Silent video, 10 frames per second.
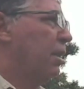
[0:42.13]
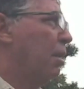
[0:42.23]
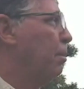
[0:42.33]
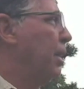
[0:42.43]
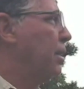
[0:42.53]

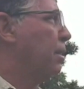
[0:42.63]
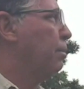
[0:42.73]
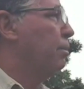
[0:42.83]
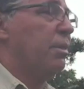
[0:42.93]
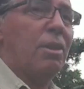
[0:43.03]
That make
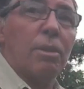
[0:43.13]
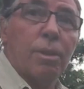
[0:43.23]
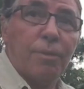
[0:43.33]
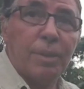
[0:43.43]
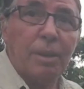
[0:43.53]
not
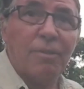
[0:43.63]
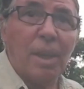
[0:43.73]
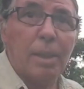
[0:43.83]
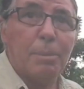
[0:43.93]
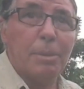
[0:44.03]
good for the
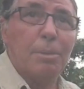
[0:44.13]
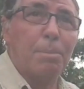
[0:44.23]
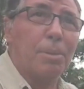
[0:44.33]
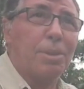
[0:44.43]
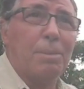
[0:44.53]
environment,
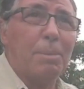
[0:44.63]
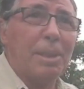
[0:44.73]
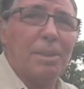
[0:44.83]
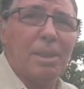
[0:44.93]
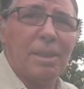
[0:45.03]
plus it
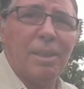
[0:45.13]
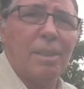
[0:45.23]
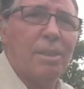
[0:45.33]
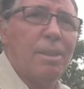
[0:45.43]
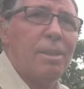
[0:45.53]
makes
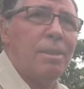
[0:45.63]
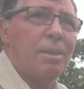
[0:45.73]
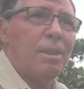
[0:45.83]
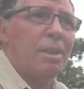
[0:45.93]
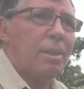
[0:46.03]
the
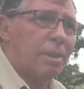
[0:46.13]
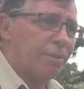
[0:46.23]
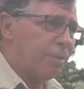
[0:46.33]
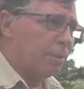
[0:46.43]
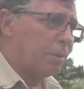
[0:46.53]

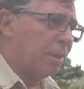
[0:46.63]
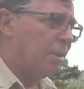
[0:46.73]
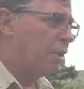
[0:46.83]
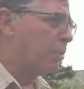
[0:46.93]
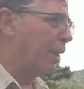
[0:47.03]
fruit
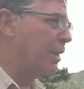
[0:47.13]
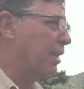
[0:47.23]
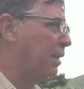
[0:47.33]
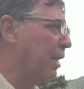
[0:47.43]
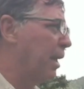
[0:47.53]
sweat
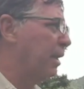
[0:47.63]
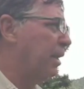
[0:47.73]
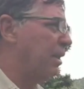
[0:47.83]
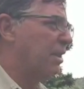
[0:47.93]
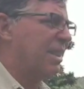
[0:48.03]
inside.
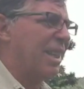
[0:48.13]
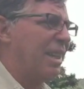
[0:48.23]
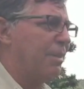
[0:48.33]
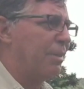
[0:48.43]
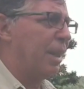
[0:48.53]
It's
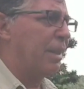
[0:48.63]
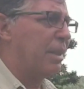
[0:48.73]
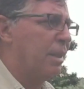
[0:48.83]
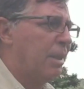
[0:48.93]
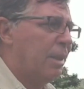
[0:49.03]
kind of like
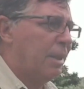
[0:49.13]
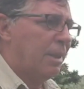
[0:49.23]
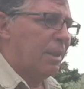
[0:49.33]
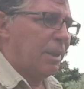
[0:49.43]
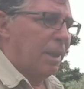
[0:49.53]

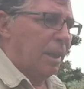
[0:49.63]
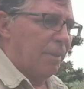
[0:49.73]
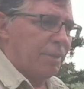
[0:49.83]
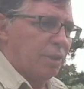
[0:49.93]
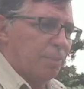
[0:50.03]

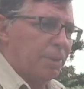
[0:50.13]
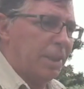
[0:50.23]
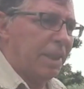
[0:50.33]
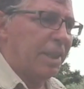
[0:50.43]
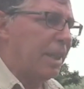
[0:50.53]
having something
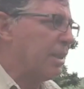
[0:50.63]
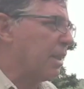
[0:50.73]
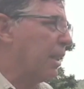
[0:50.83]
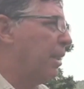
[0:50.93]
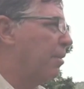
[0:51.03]
in an
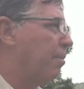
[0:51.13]
esky.